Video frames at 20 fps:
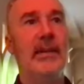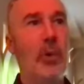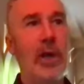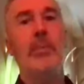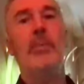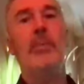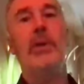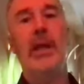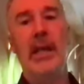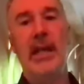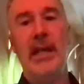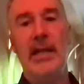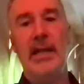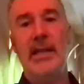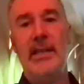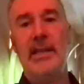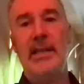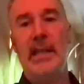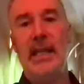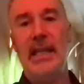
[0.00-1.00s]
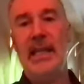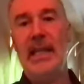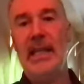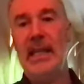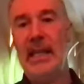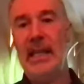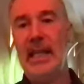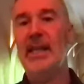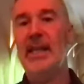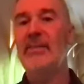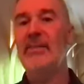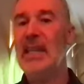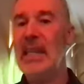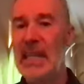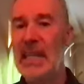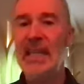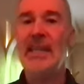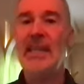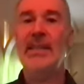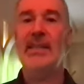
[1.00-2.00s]
one place and kind of
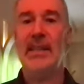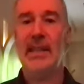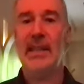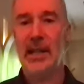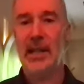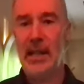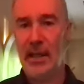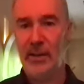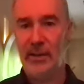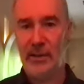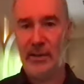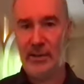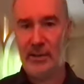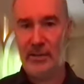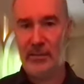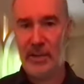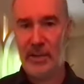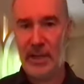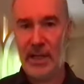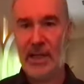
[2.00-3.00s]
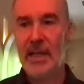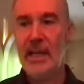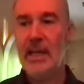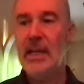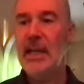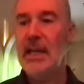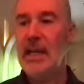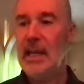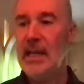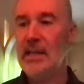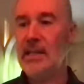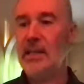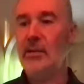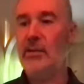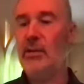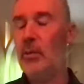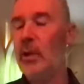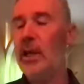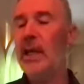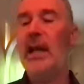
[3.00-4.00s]
ends in another, right? And so
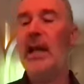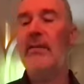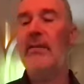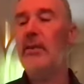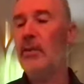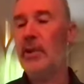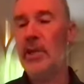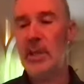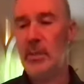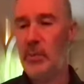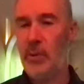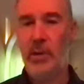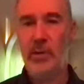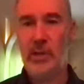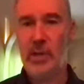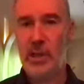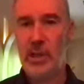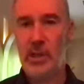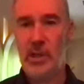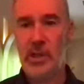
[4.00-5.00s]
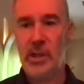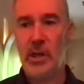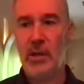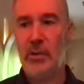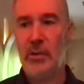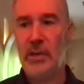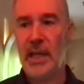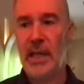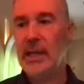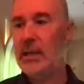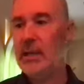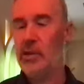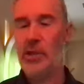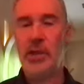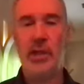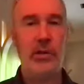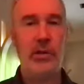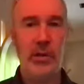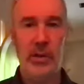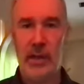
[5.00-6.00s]
the way I've always approached the show is I don't
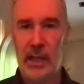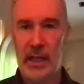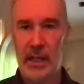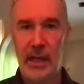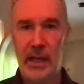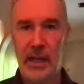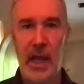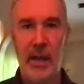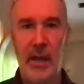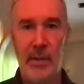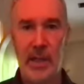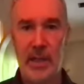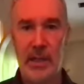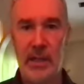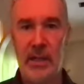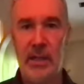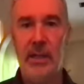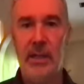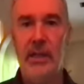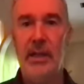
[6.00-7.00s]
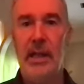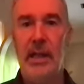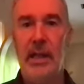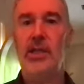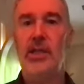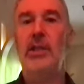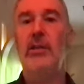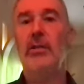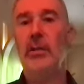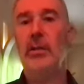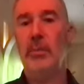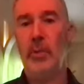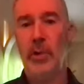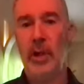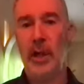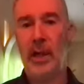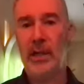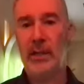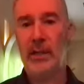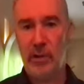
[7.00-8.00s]
shoot it like a comedy. I shoot it more
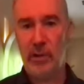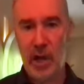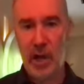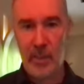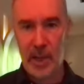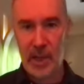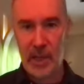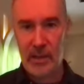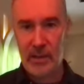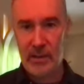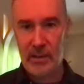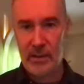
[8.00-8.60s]
like a drama.